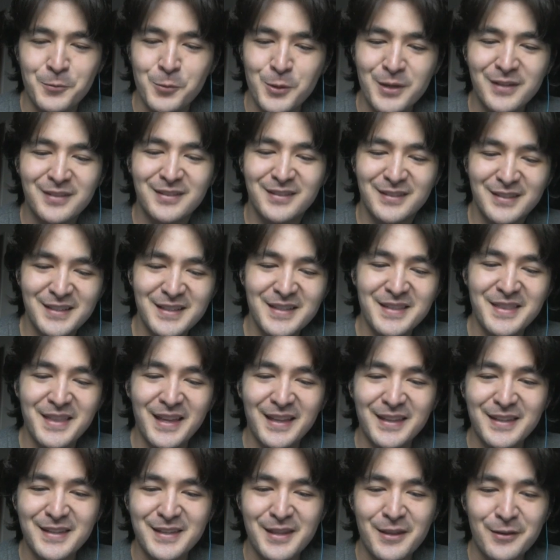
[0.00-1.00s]
we see
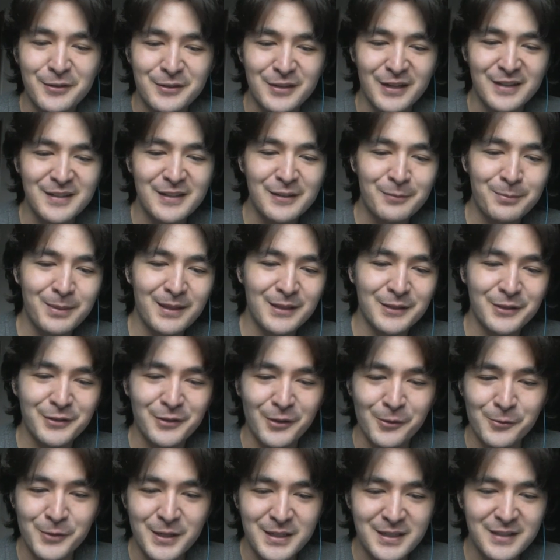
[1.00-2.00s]
that the Chinese player is
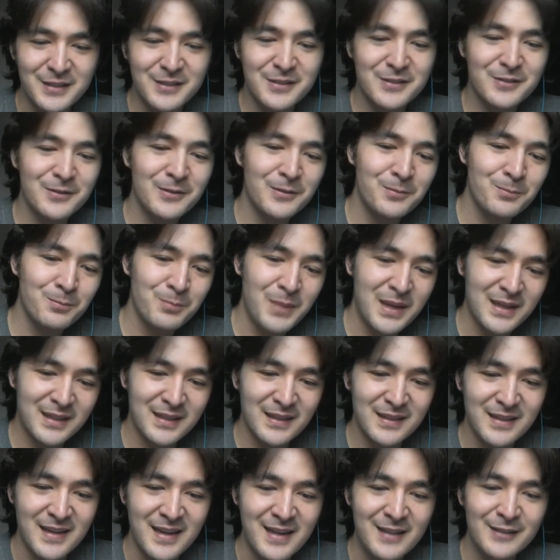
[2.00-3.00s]
already
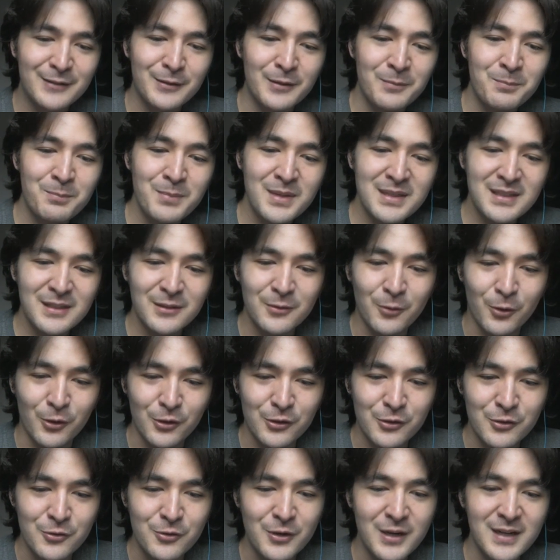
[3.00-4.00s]
making his minion
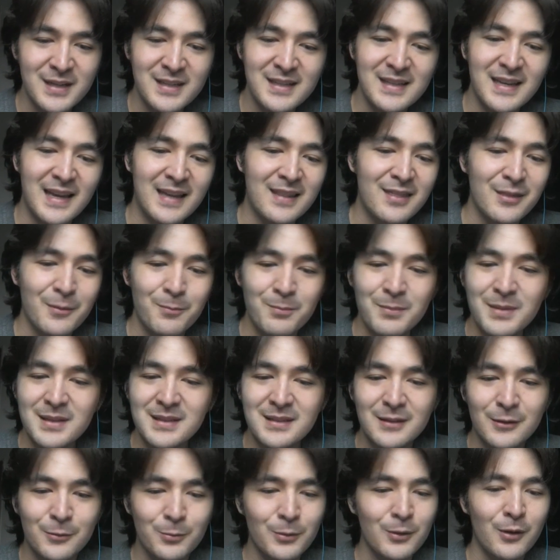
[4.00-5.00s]
horde ready, and the
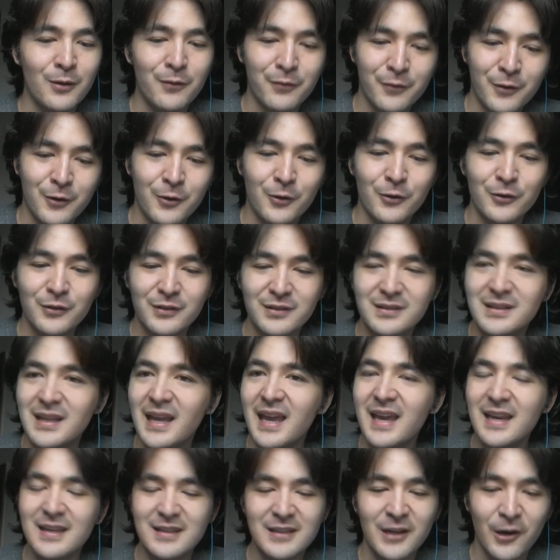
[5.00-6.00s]
minions will of course
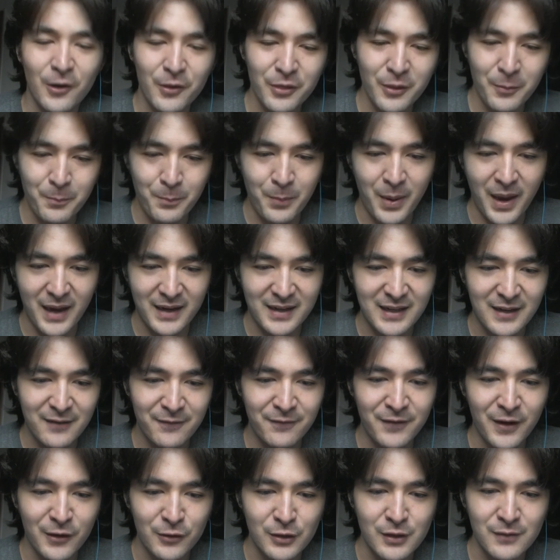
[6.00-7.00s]
take down the Pekka
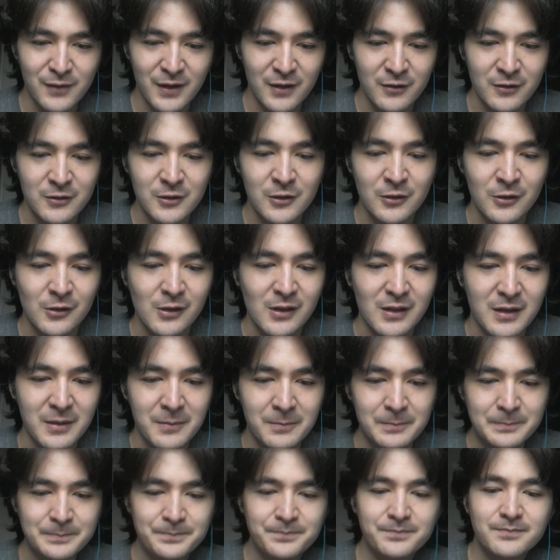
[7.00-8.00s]
very, very early.
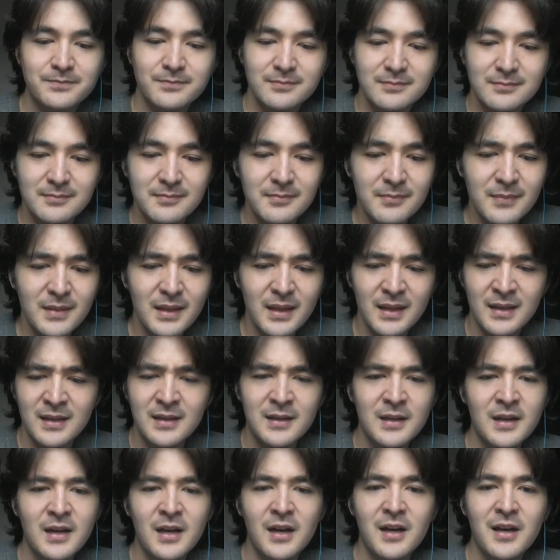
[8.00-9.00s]

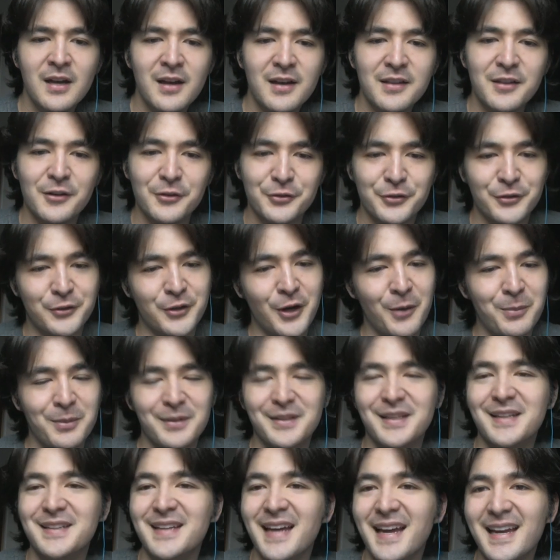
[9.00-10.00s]
There's a
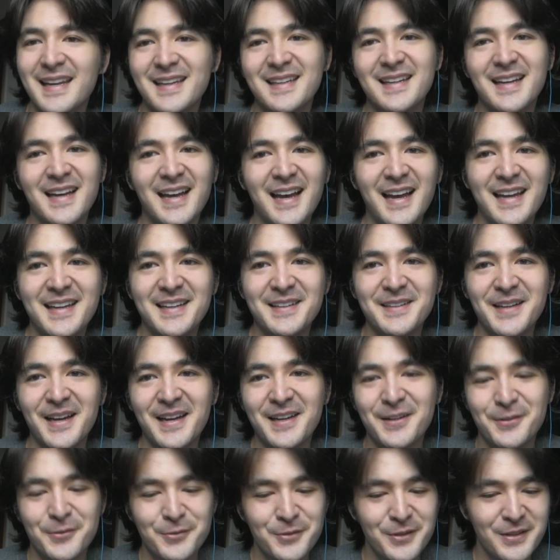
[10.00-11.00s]
goblin hut.
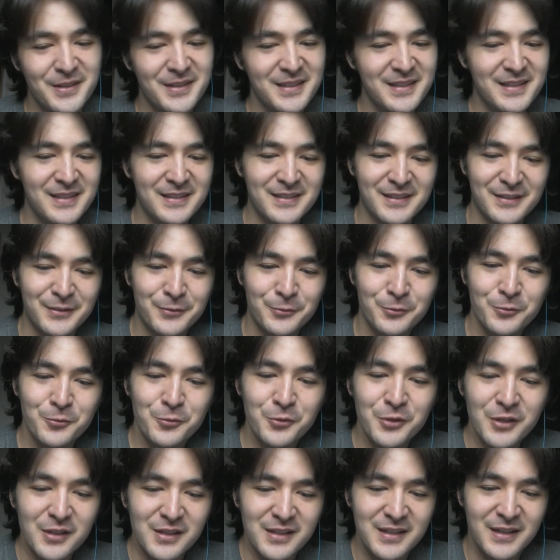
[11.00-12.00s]
It is
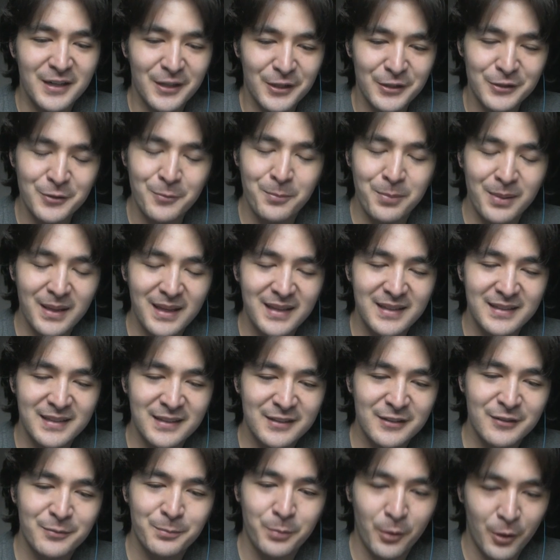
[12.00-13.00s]
really hard to play
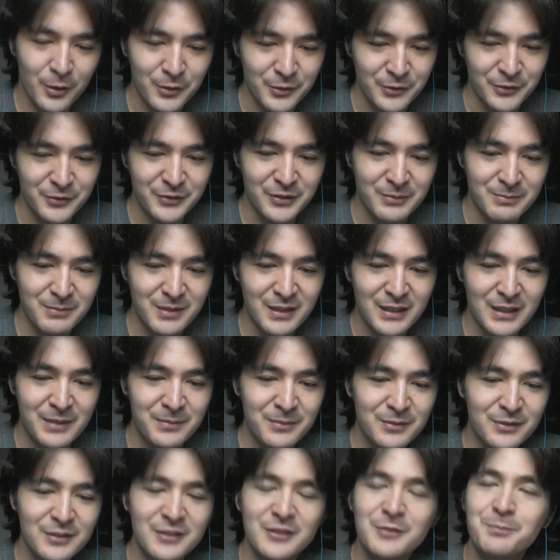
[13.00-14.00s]
against spawners
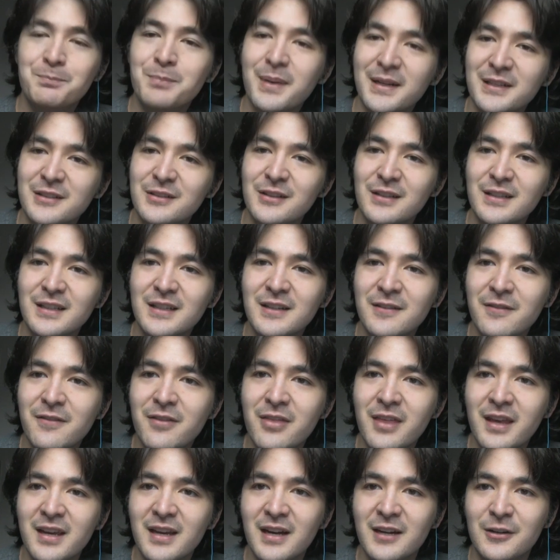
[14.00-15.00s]
sometimes, especially if
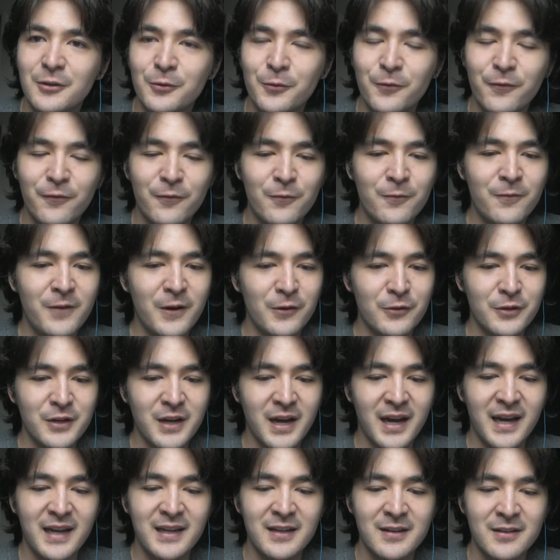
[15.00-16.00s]
they are very
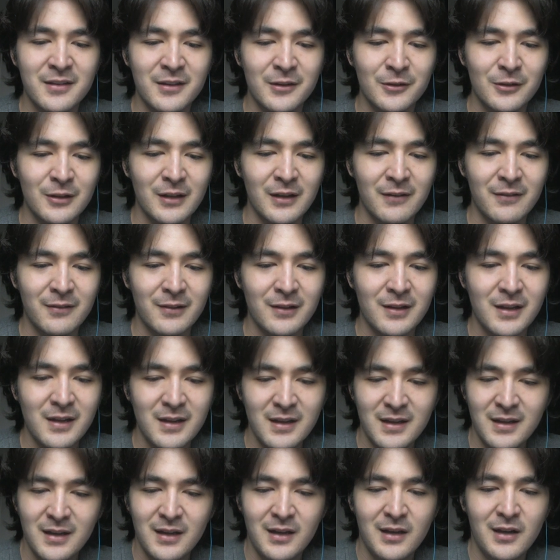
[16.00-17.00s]
high in their level.
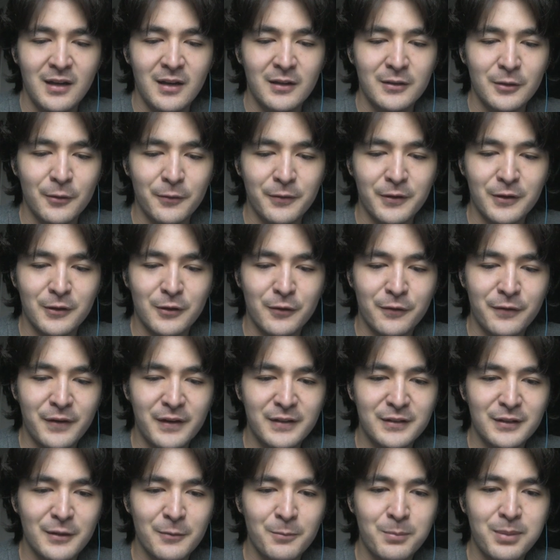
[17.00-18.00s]
So if you're
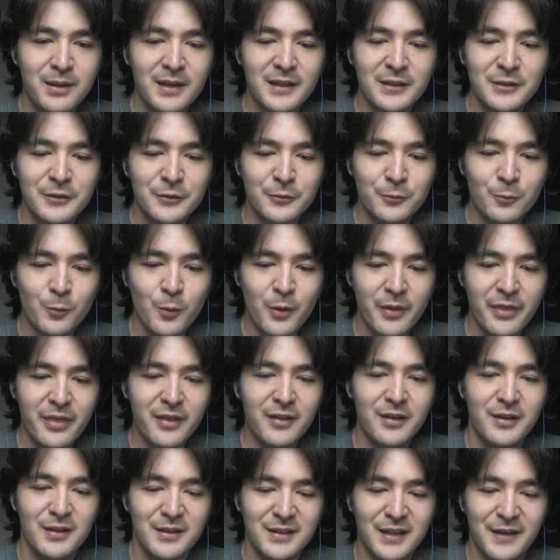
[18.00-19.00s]
facing players with
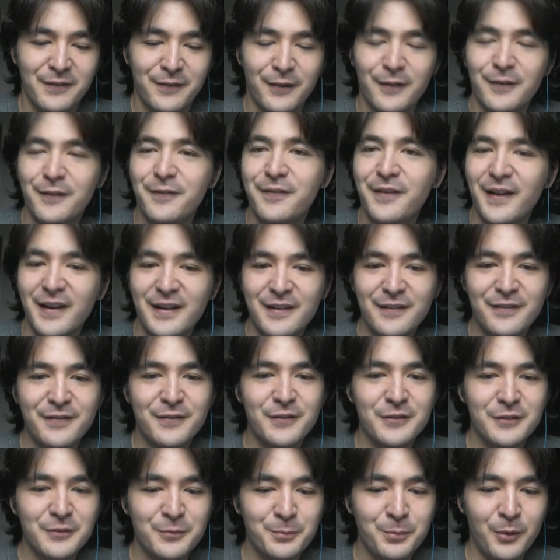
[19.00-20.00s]
level 5
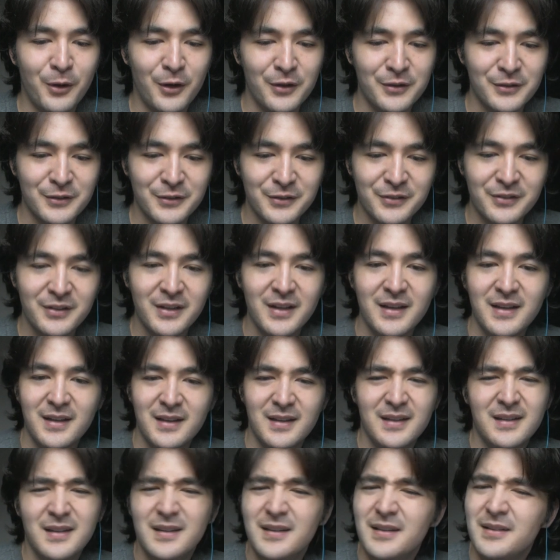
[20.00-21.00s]
spawners,
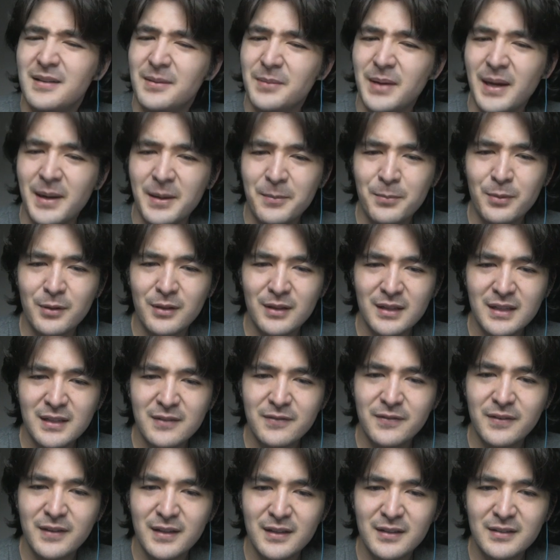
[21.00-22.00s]
I
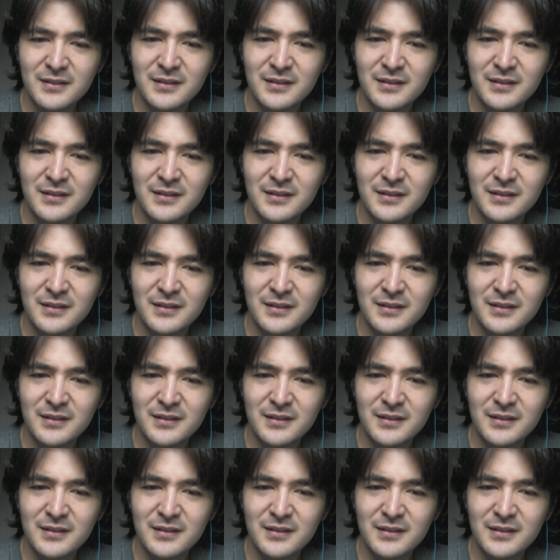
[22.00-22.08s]
believe